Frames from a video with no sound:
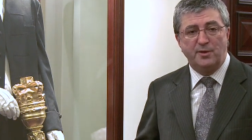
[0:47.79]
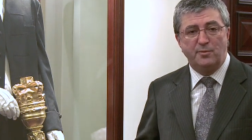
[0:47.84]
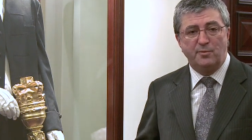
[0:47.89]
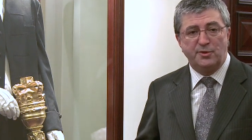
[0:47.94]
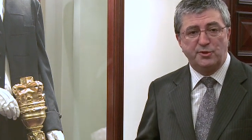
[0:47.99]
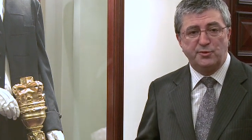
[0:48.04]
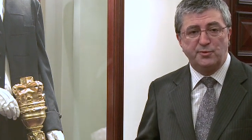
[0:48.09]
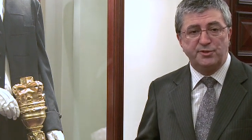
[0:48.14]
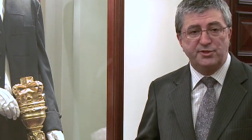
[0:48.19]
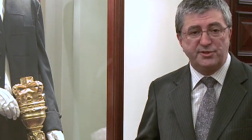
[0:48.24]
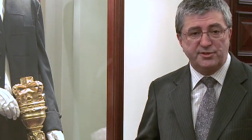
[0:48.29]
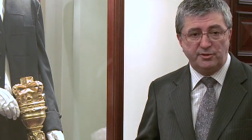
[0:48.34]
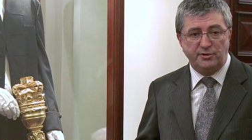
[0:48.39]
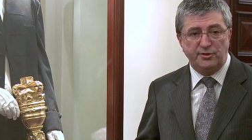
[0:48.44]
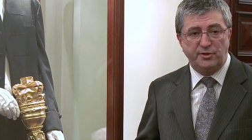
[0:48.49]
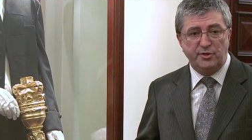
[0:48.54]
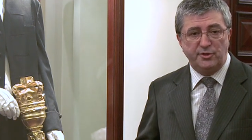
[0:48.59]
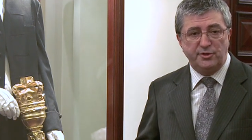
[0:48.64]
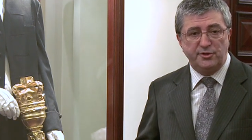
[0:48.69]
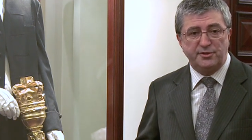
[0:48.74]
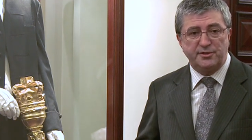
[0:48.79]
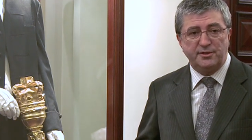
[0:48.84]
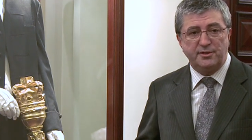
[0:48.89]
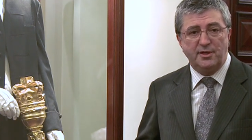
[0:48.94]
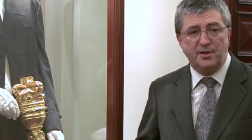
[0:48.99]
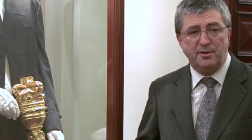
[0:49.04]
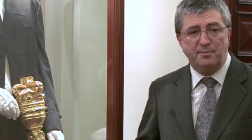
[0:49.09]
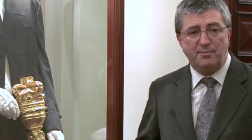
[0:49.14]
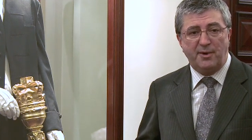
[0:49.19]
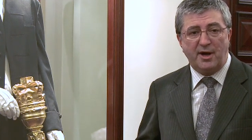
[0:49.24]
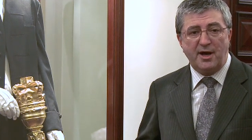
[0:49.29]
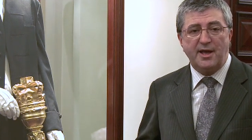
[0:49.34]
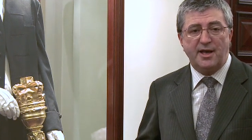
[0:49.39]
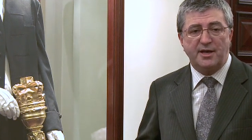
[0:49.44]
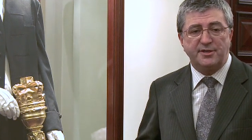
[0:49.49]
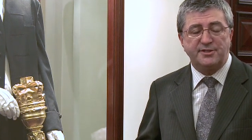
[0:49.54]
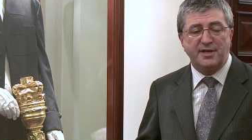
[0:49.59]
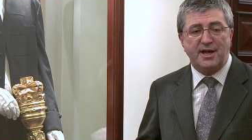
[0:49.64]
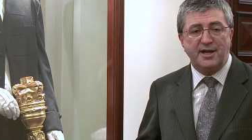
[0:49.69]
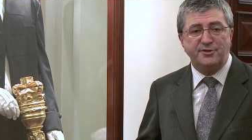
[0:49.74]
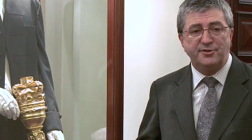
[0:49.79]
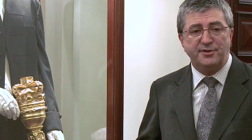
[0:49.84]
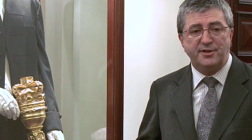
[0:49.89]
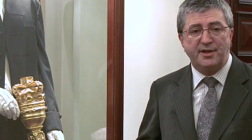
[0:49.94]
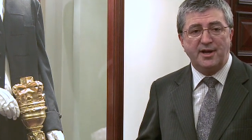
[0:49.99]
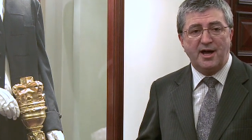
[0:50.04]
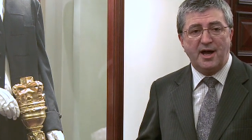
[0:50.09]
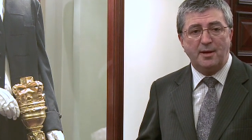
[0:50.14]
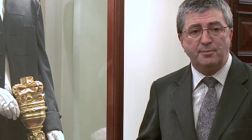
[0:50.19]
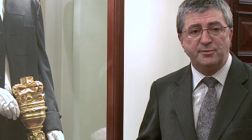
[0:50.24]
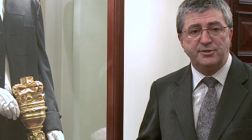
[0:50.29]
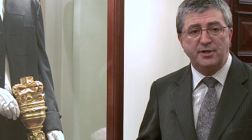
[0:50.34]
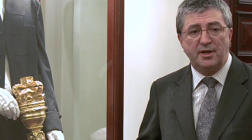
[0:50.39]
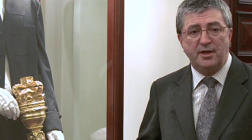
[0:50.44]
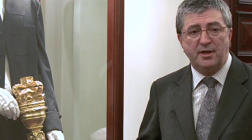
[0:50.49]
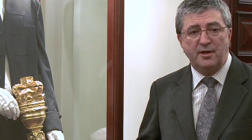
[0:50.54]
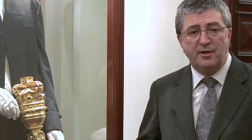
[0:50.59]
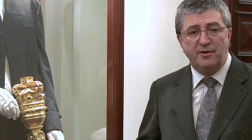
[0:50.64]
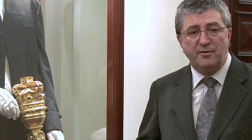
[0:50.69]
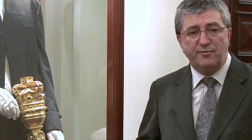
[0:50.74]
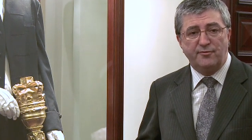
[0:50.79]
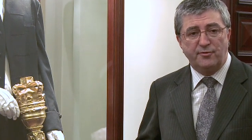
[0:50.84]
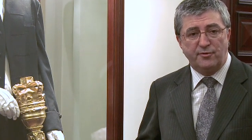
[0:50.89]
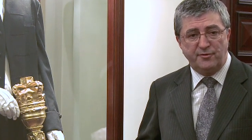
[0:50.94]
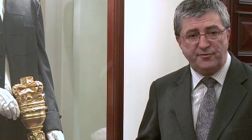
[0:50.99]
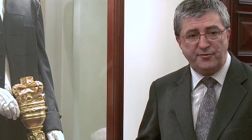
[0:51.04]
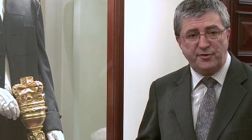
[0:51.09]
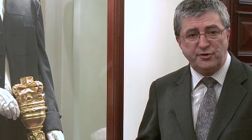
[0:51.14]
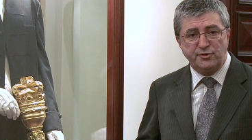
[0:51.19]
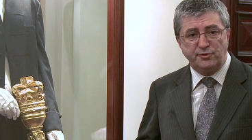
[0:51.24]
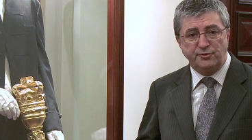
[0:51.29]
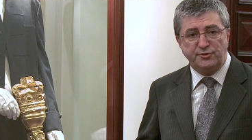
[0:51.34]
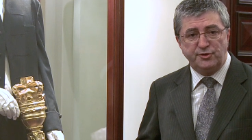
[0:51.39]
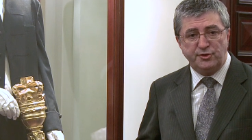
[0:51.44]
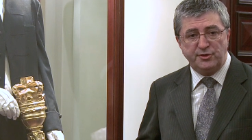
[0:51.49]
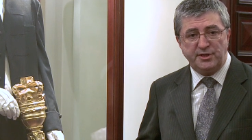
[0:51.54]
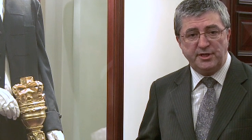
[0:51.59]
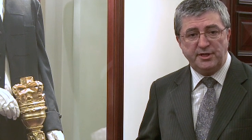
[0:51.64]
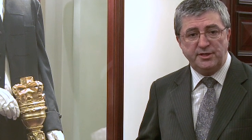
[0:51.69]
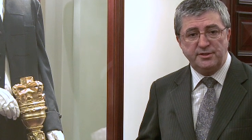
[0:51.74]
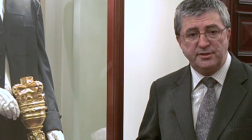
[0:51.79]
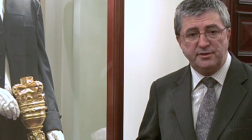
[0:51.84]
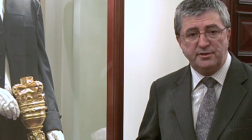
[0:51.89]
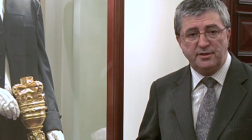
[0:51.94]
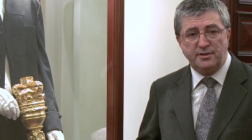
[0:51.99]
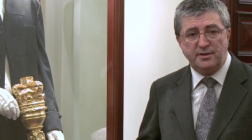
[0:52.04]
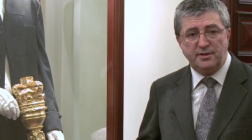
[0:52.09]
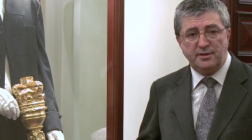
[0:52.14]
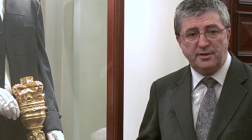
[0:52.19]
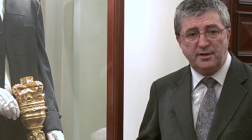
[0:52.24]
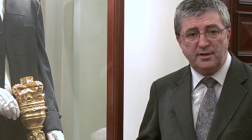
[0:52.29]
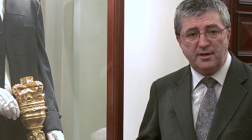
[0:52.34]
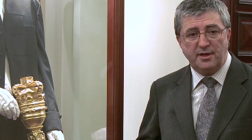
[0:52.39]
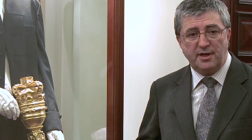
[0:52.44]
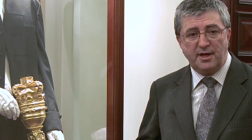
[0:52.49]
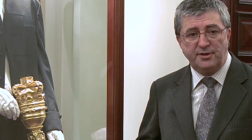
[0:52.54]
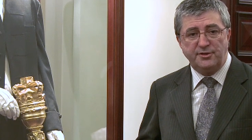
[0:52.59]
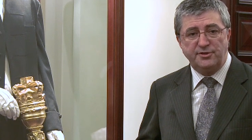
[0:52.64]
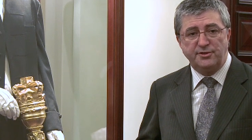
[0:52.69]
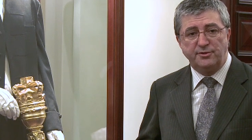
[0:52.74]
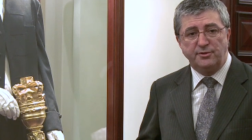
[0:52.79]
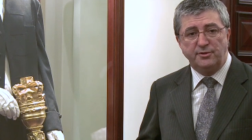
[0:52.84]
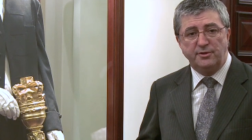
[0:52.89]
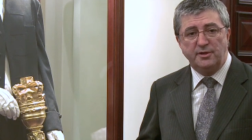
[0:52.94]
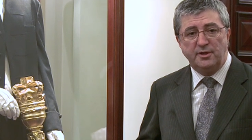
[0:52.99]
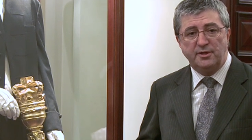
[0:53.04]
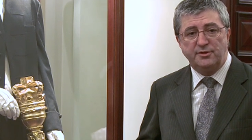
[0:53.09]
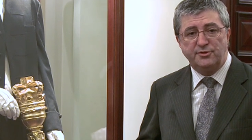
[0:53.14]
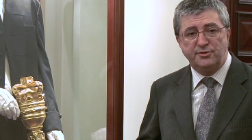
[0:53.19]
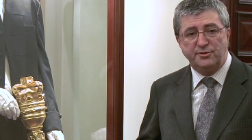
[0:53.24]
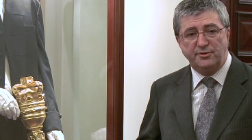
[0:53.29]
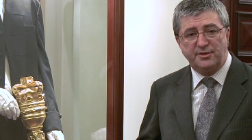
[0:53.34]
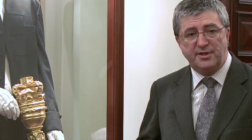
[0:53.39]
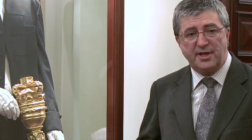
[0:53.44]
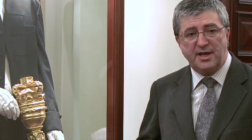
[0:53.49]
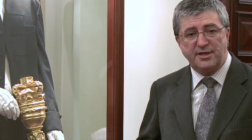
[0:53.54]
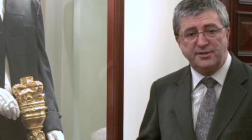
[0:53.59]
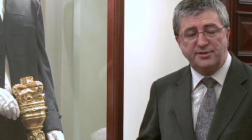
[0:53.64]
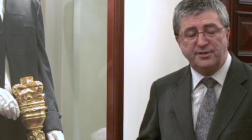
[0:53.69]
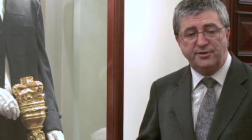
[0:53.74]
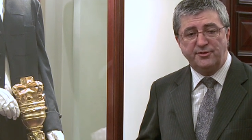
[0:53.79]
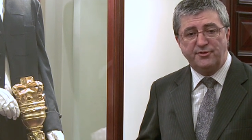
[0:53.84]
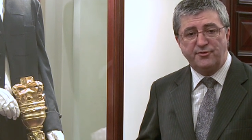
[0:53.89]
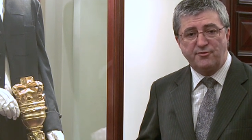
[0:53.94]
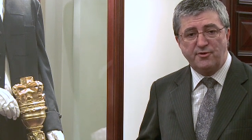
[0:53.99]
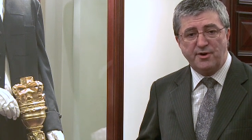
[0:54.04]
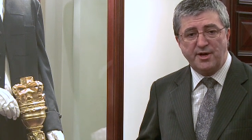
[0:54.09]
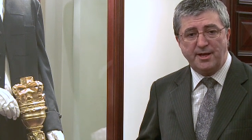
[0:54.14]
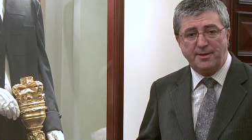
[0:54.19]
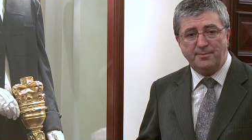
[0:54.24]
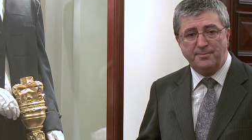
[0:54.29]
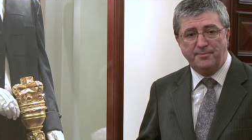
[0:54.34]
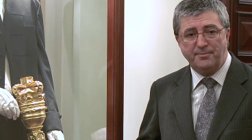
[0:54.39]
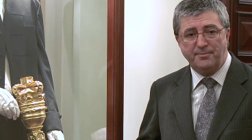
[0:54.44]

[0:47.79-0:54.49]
which was still used by our Sergeant at Arms for official duties until 2003.